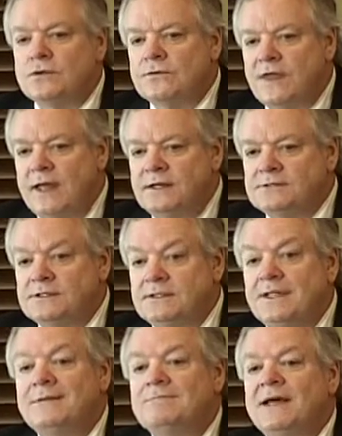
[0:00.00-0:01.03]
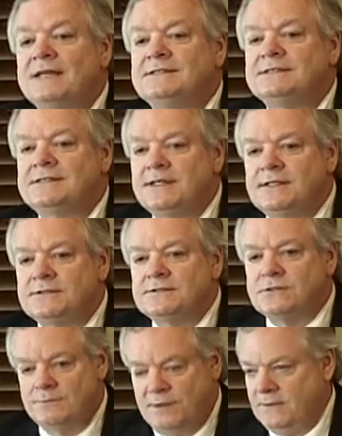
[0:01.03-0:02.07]
2000 it made sense
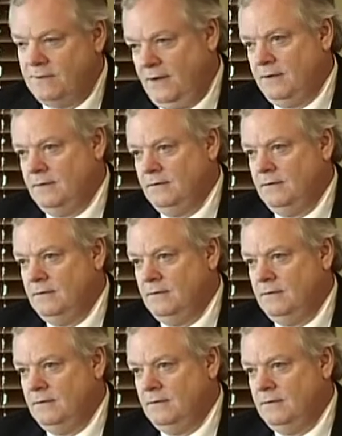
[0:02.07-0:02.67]
to be there.